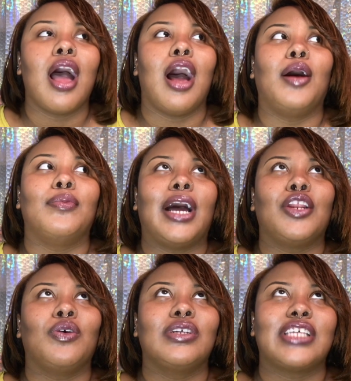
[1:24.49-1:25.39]
Um, I
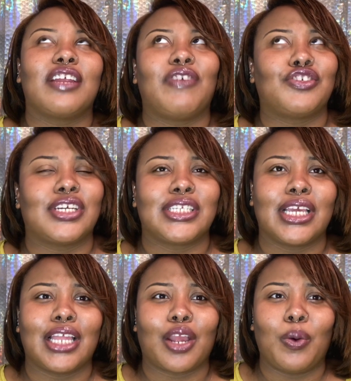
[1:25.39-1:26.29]
noticed that if I tried to
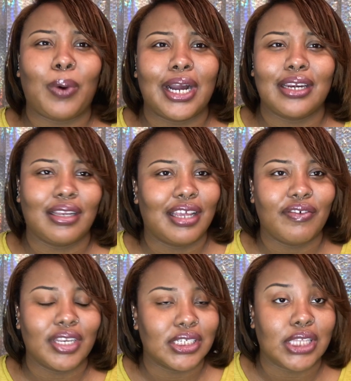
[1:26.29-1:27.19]
get like a wide
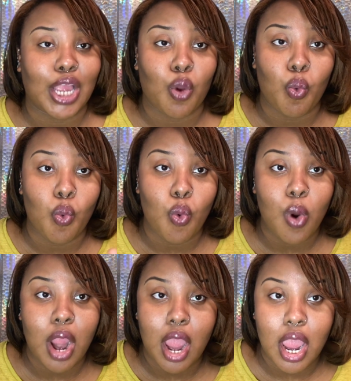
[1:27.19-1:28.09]
11, it's like
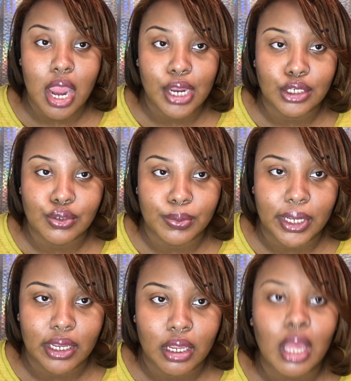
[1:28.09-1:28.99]
way too
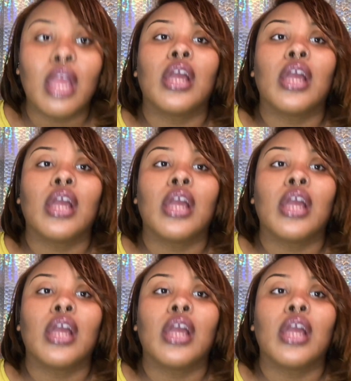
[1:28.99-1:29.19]
big.